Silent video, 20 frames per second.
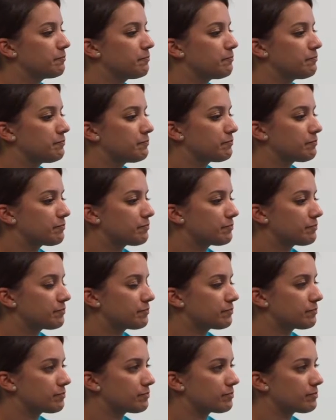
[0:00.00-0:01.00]

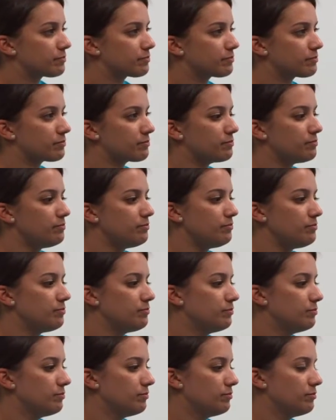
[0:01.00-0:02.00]

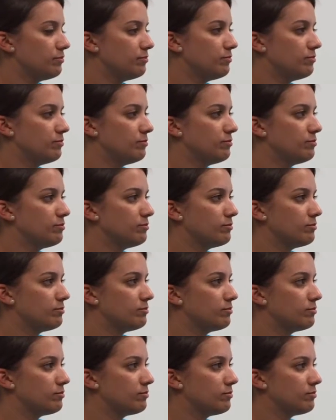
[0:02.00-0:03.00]

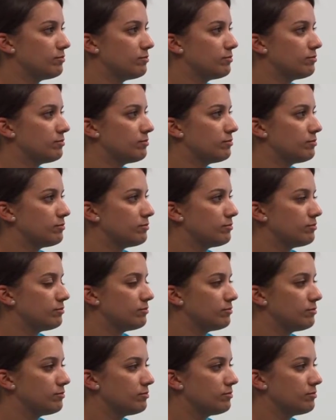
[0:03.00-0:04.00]

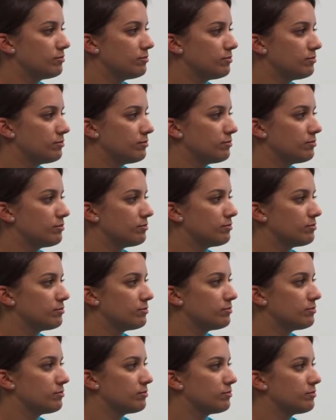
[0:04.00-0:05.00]

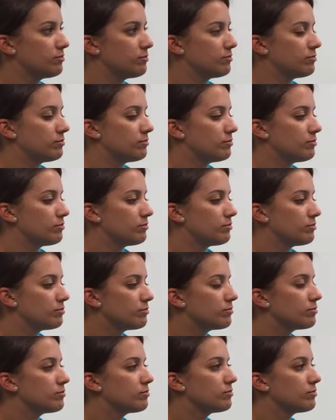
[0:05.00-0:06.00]

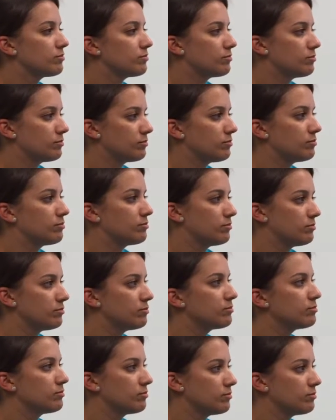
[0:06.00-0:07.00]

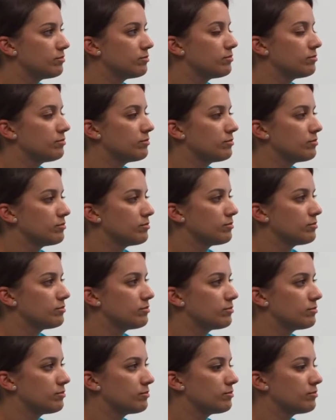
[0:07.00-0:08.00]
(silent)